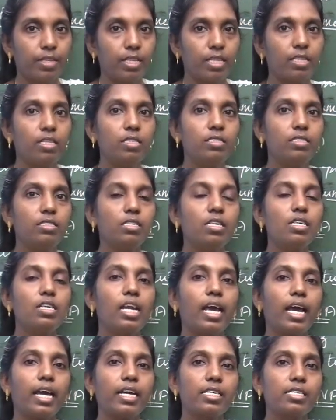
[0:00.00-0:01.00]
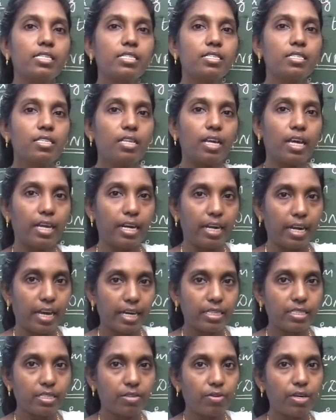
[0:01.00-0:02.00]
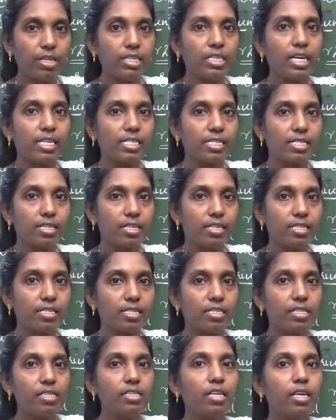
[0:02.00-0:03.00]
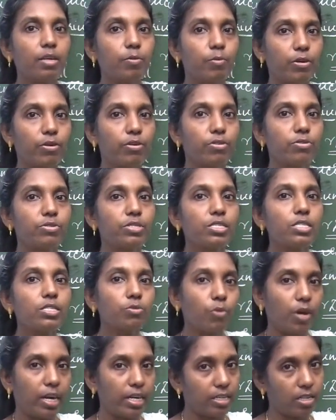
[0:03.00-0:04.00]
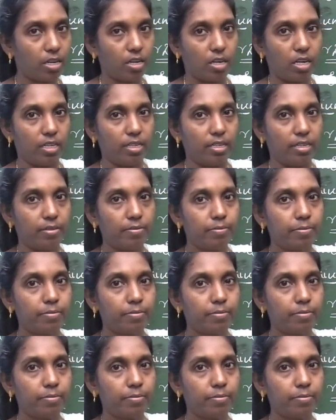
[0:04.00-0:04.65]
the gene lac acid inactivate, as a result it produces white colony.